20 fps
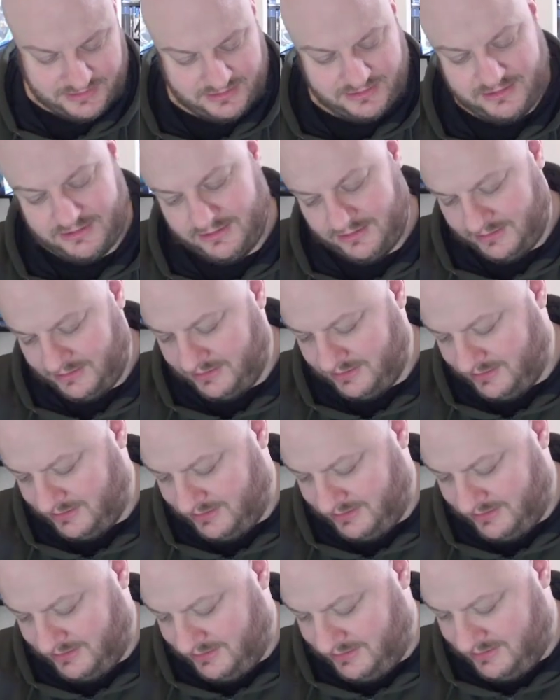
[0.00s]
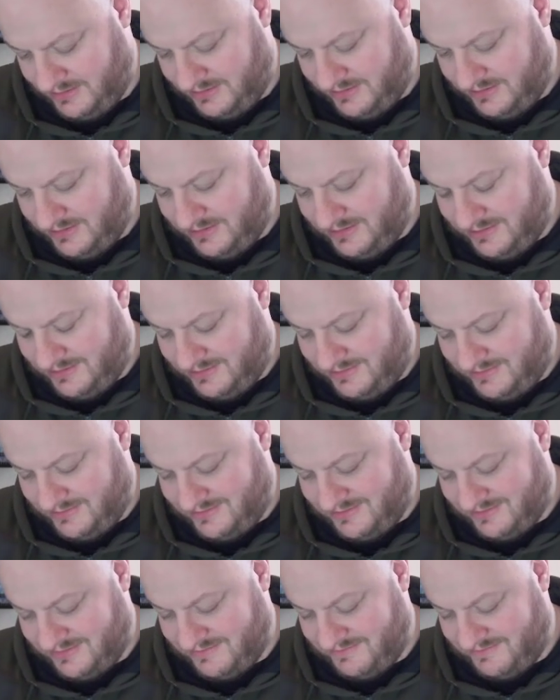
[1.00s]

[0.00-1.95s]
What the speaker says: (no one is talking)